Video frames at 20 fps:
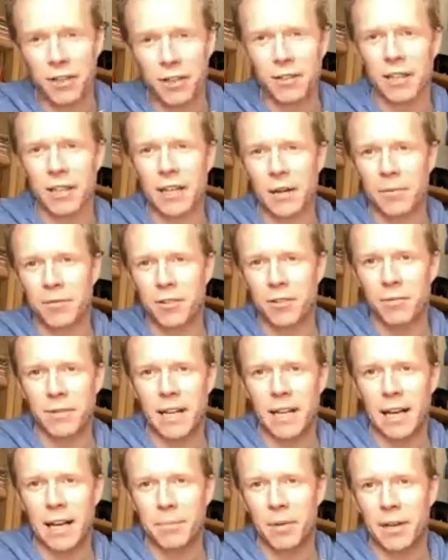that comes from
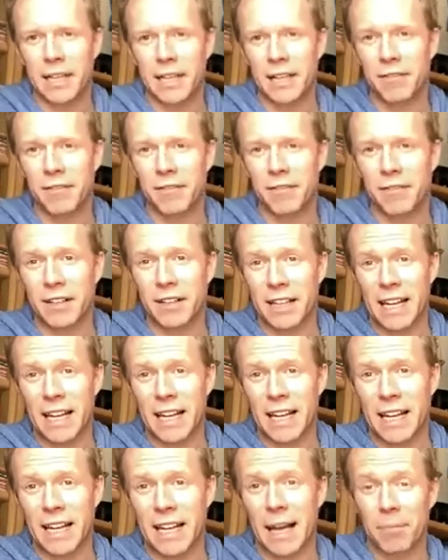that by giving them
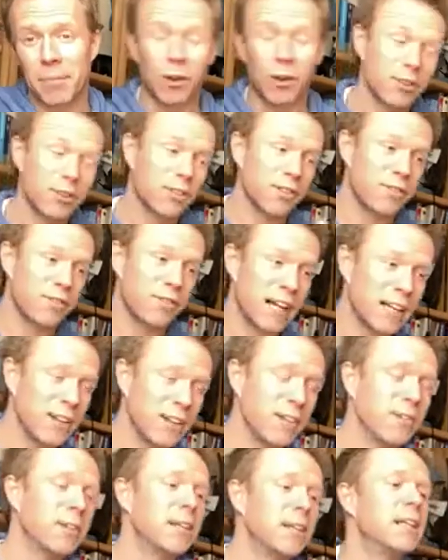lots of value
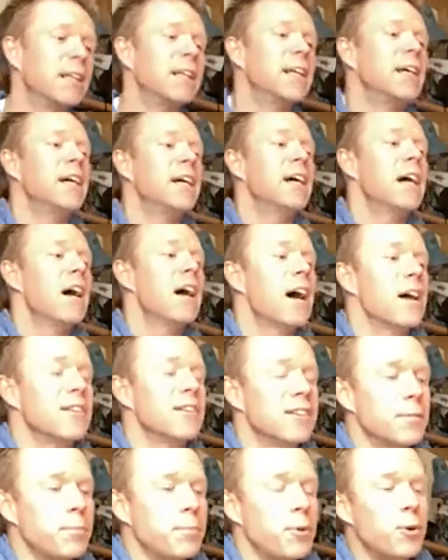and
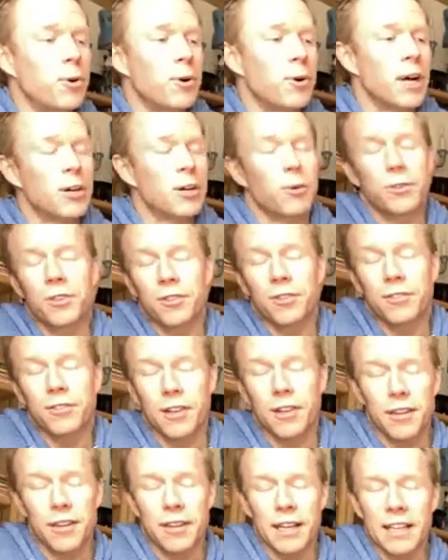support and all sorts of
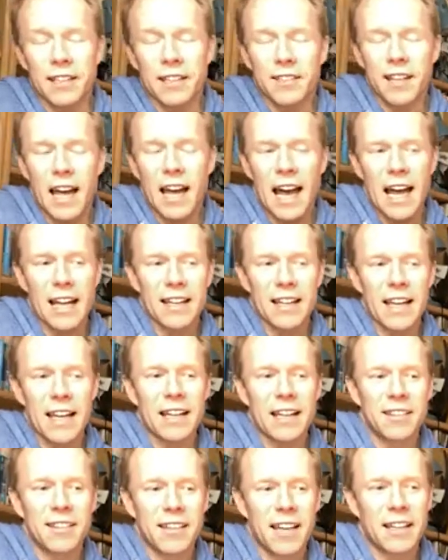other things. And
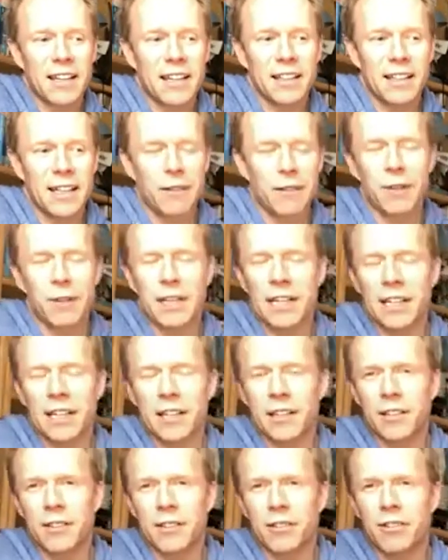then secondly, if we
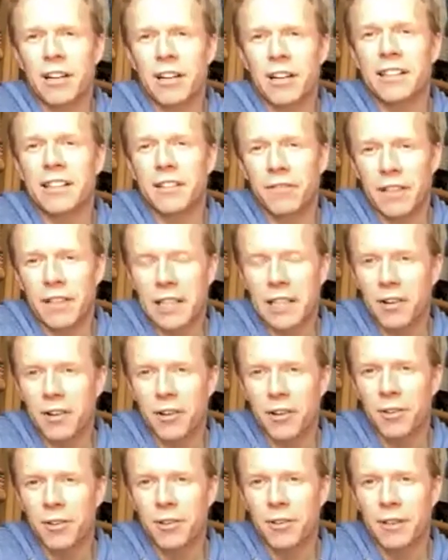can creatively
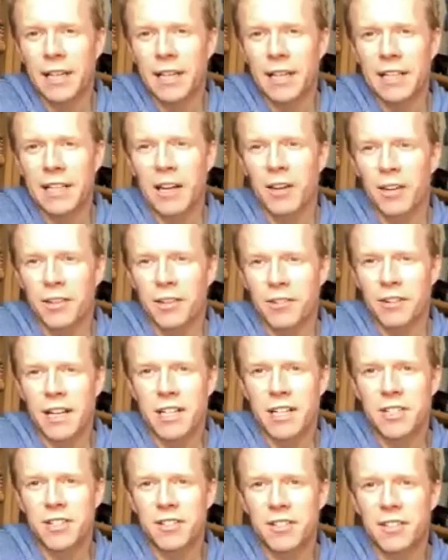grow in other
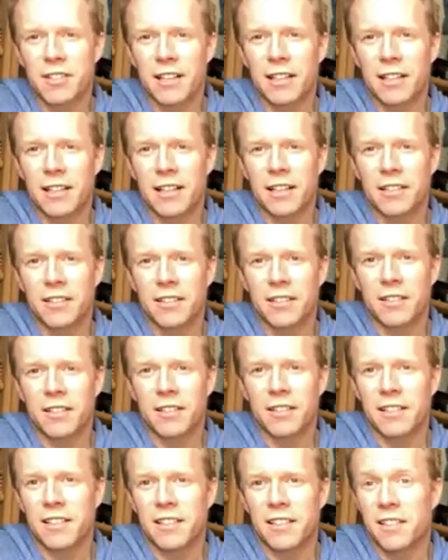directions, then this
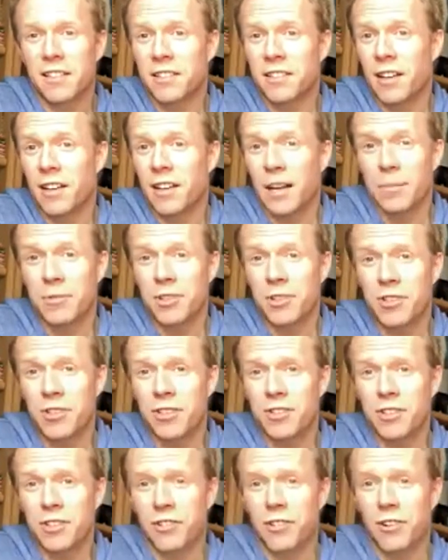is a time
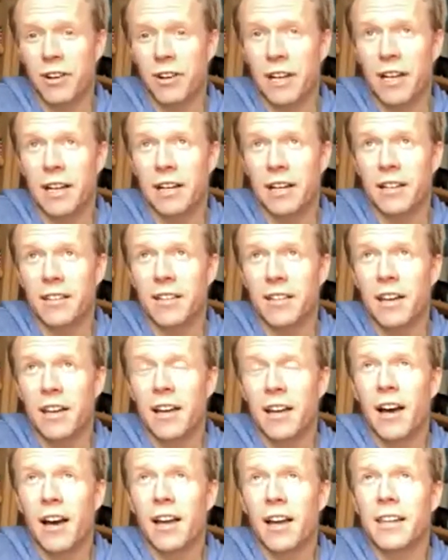to try it. And
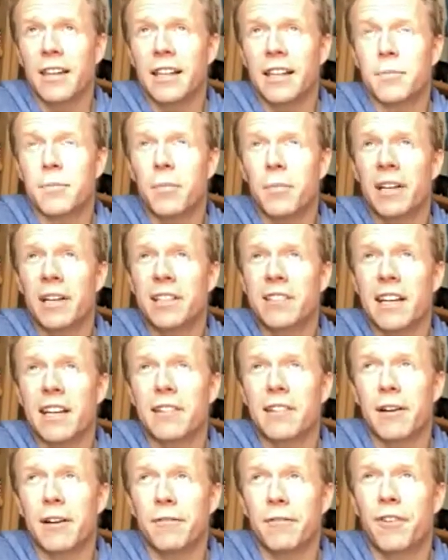I think the
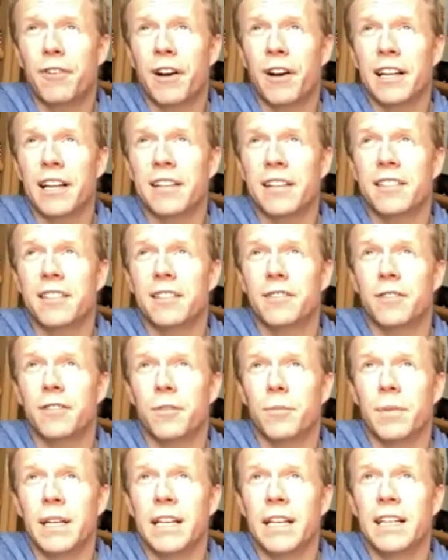mindset around finances
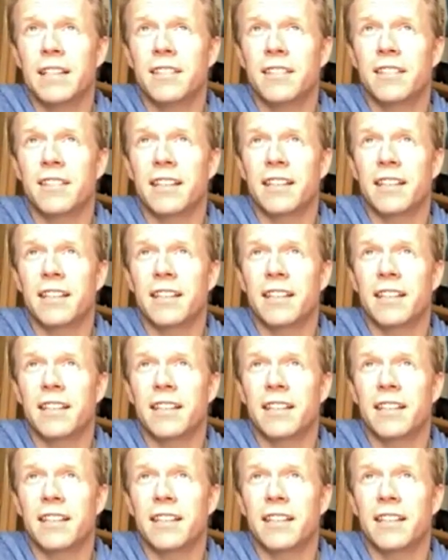for me is